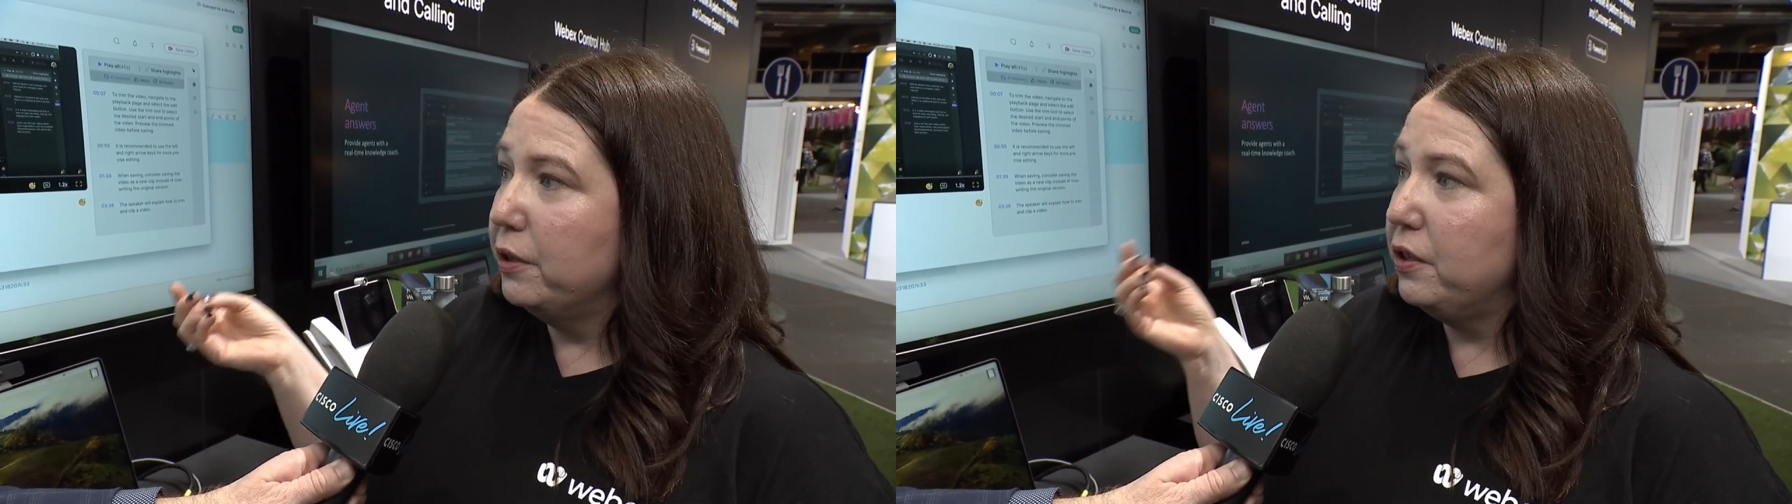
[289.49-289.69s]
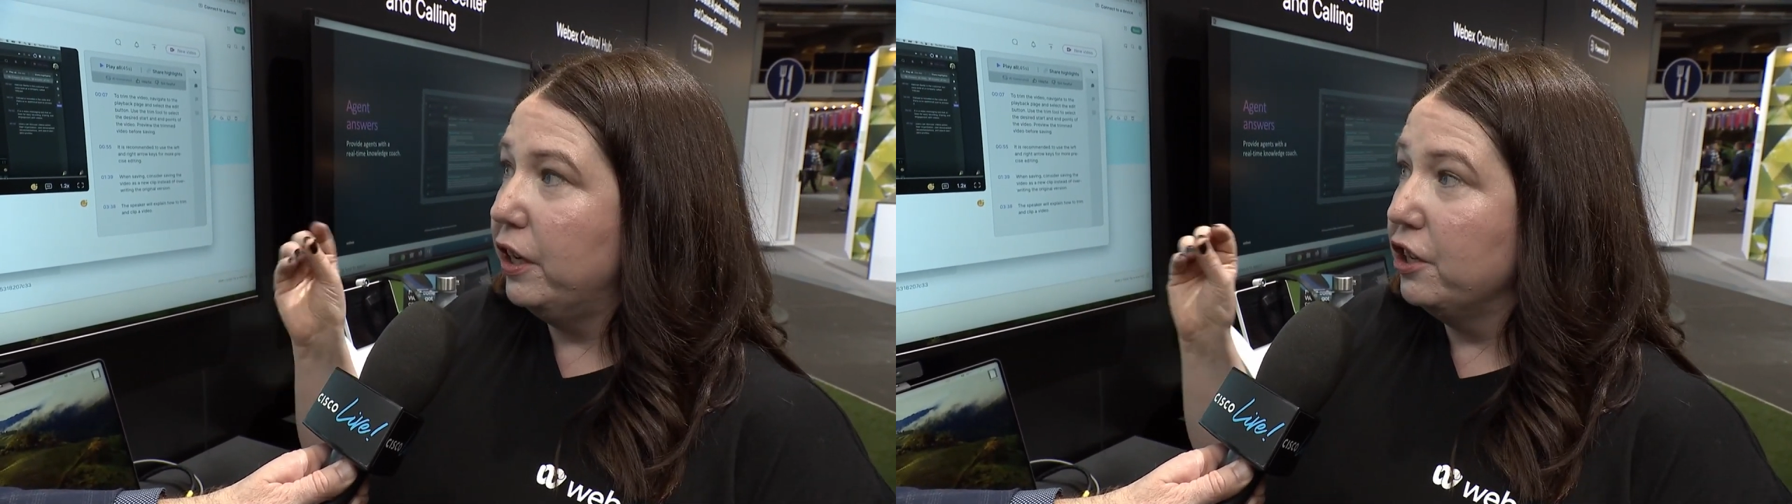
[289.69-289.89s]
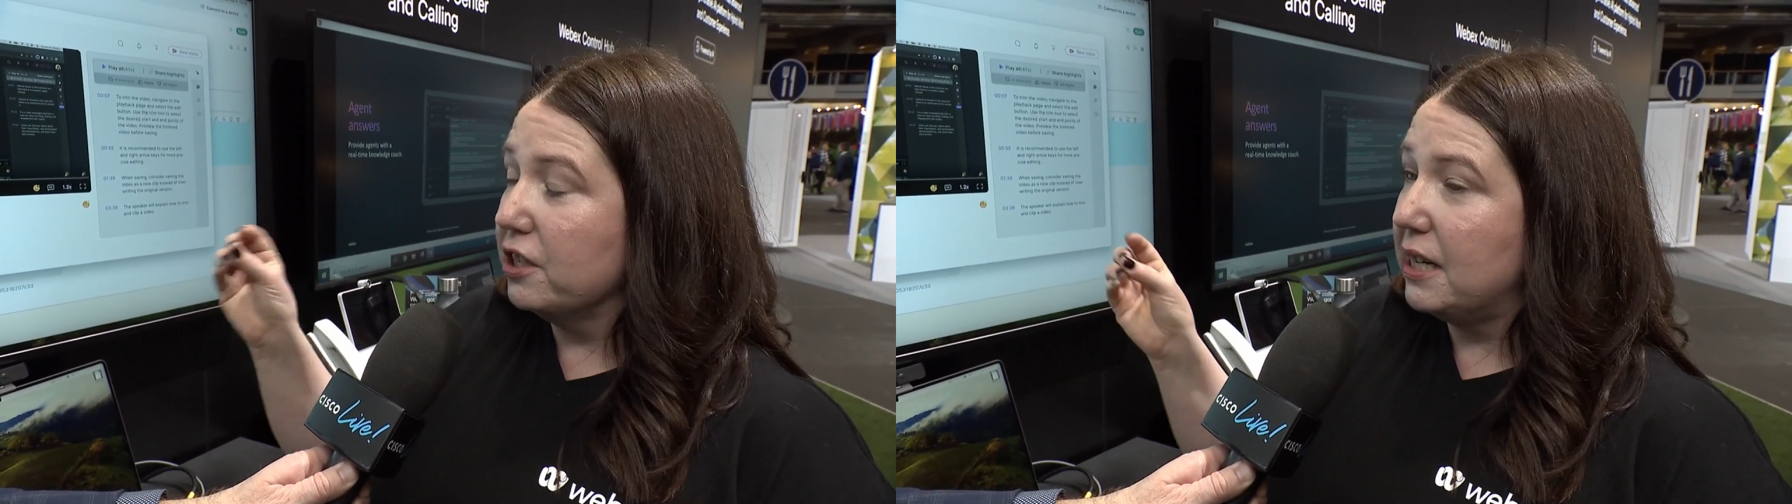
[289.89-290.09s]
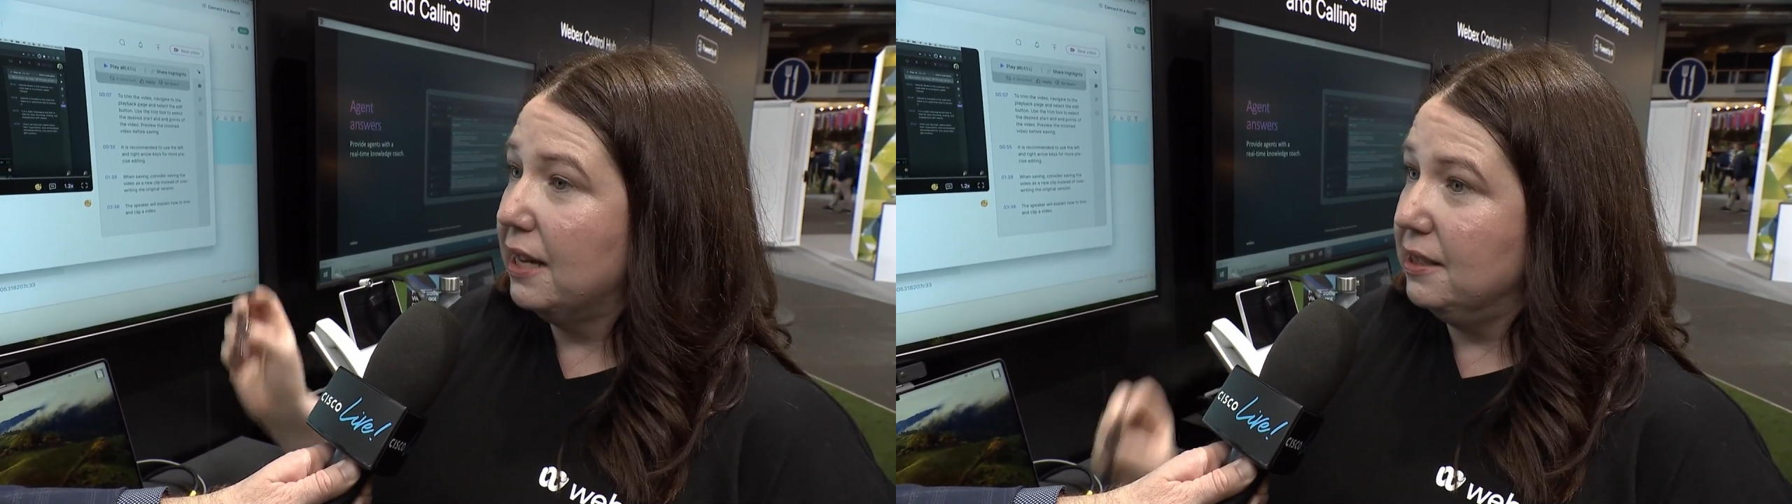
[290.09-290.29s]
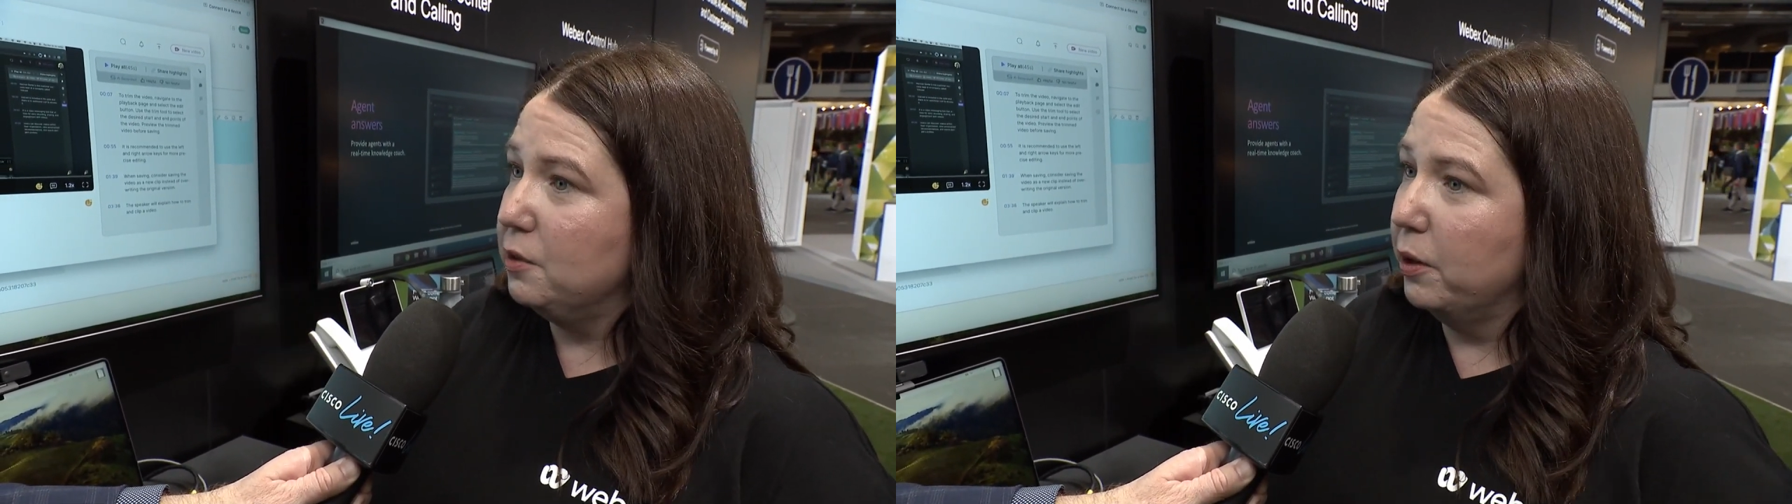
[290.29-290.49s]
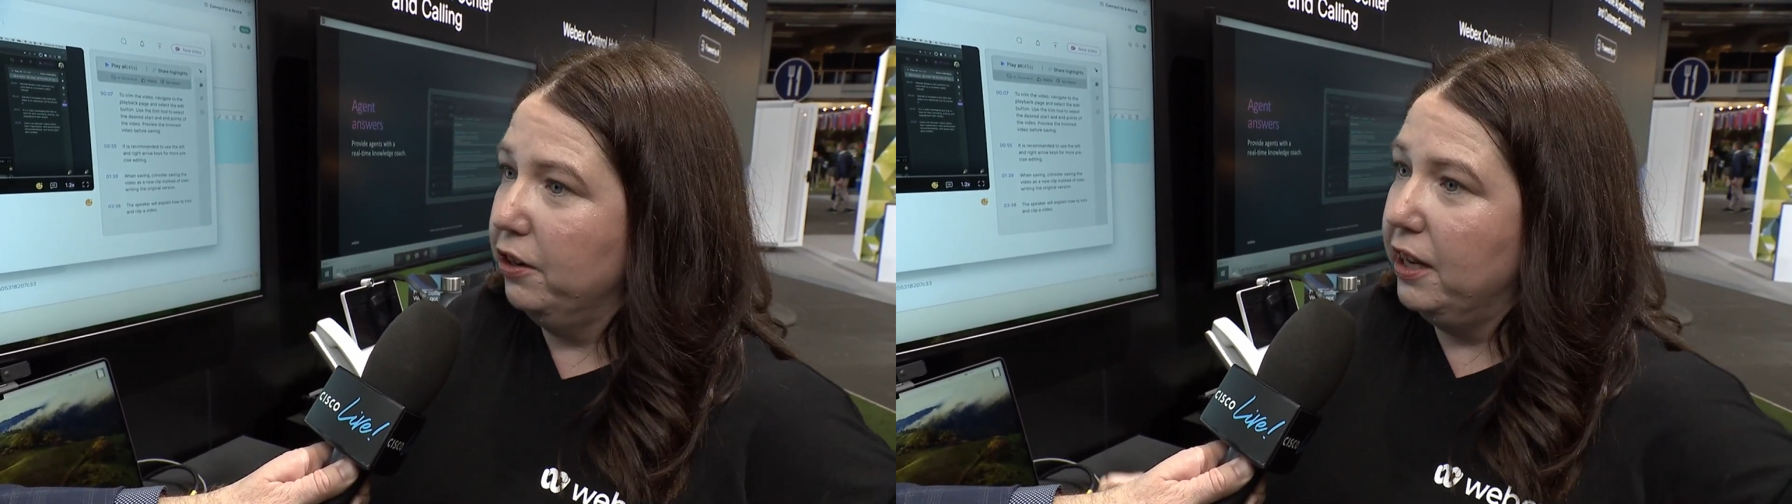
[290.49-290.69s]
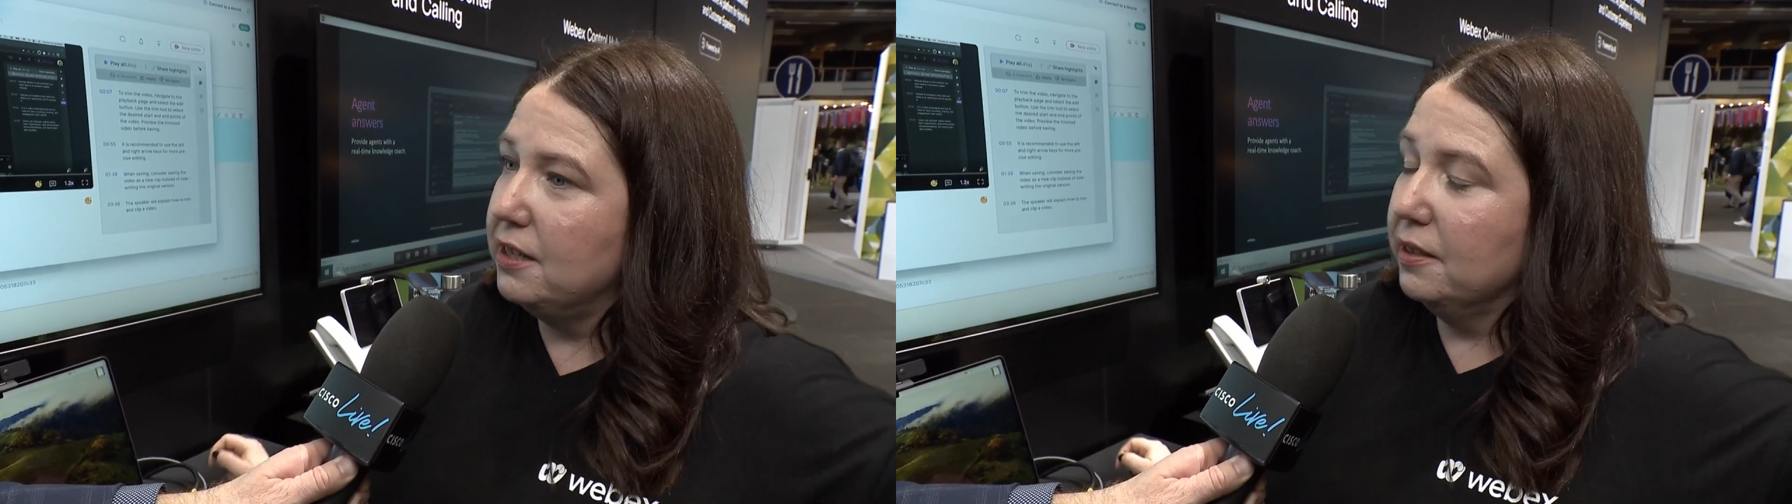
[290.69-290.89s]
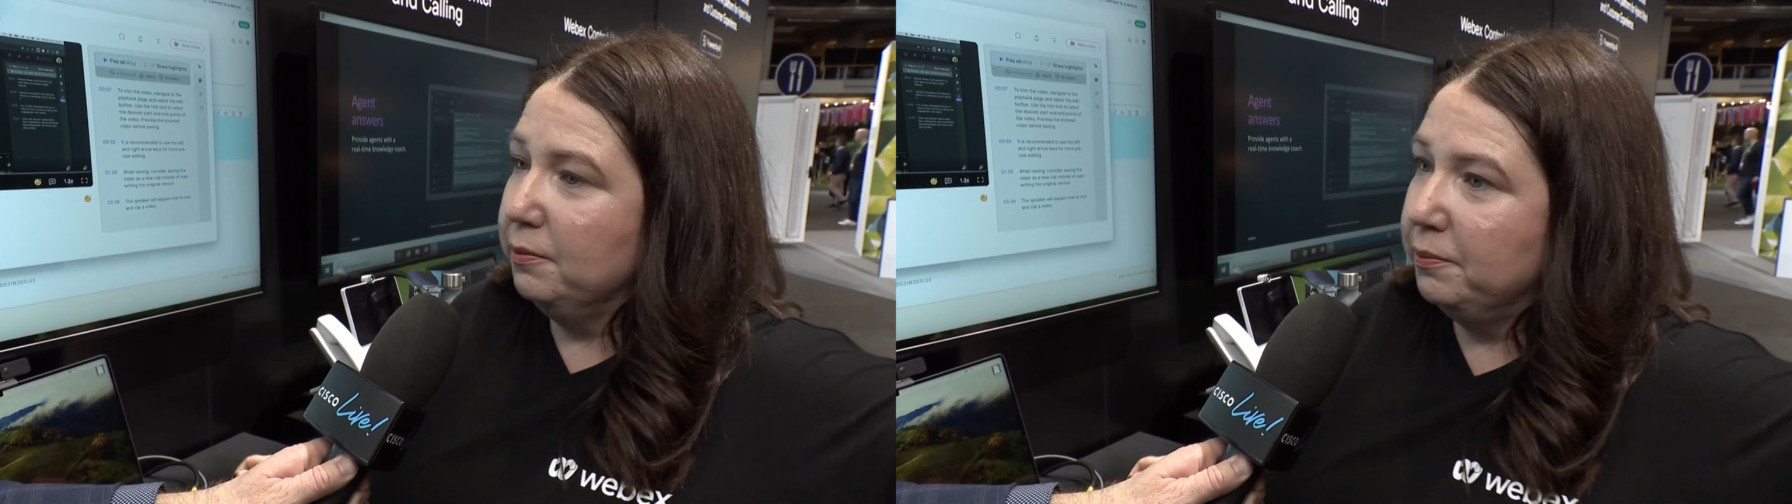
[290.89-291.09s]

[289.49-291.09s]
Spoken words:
so you can just access what you need.